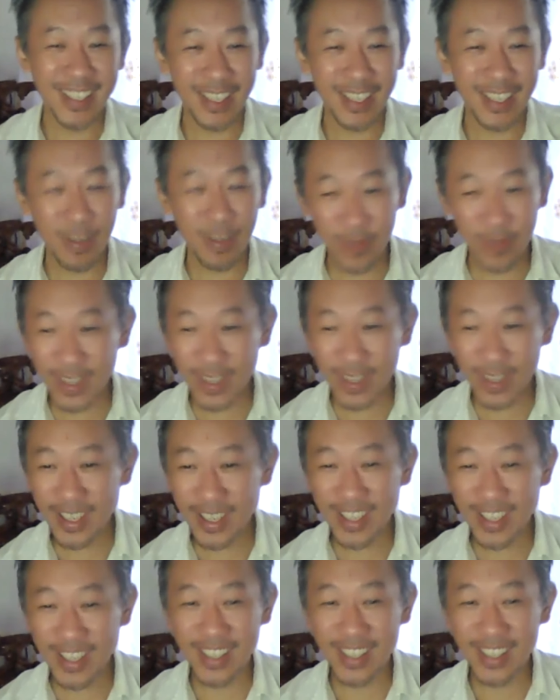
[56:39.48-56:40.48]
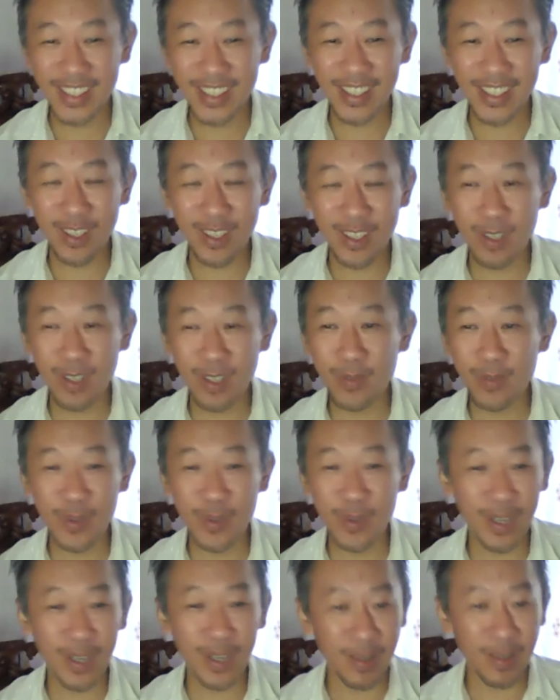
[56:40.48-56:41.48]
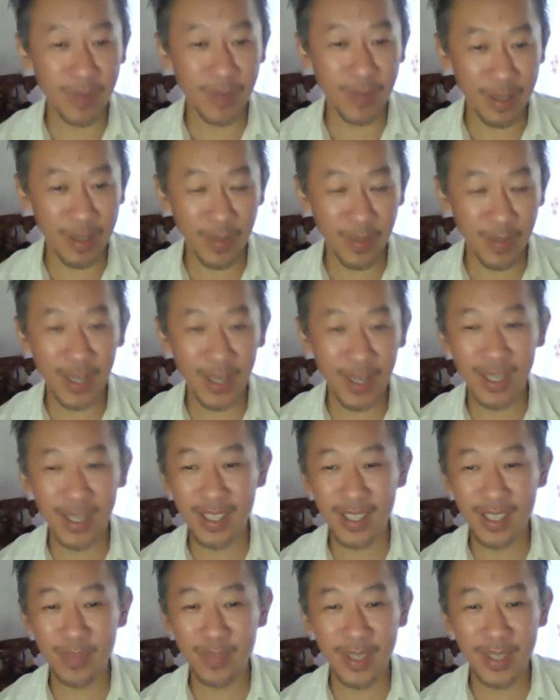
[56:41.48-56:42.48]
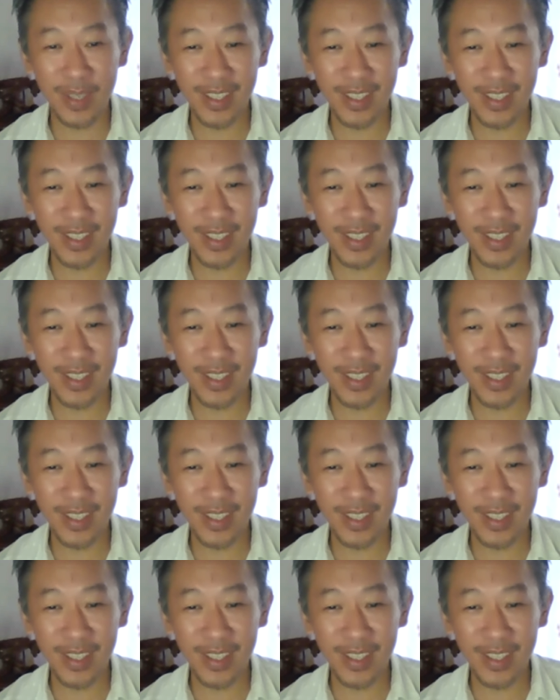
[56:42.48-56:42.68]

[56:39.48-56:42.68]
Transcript: Definitely, all of you are Vara Mahalakshmi.